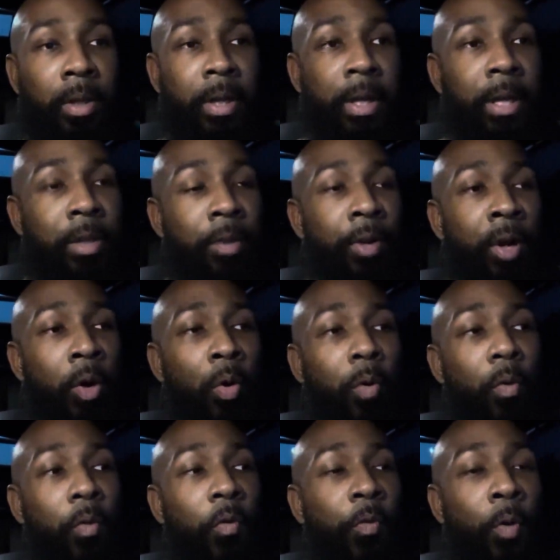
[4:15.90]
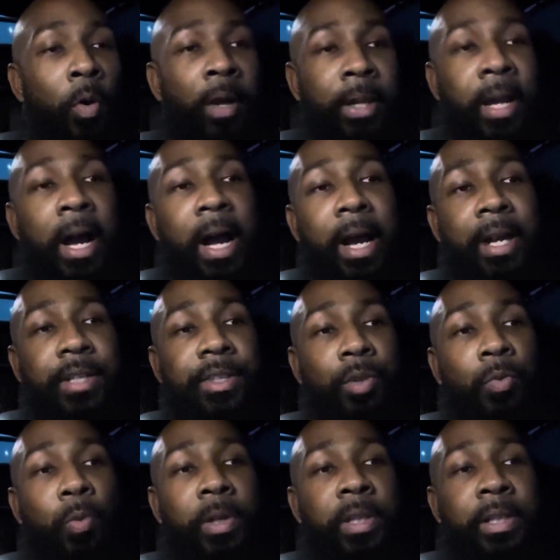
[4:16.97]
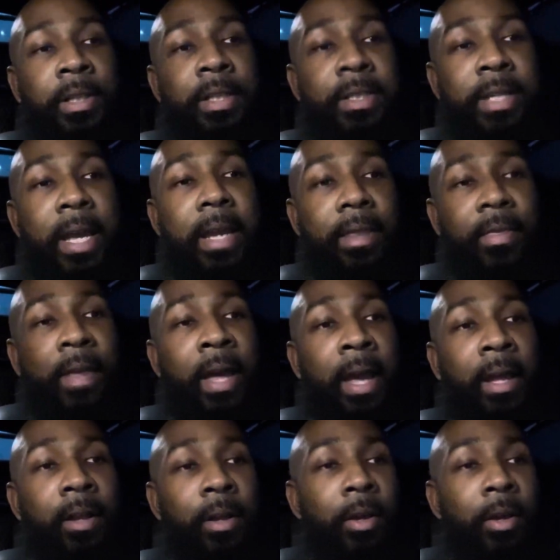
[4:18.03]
And for a guy to willingly take that,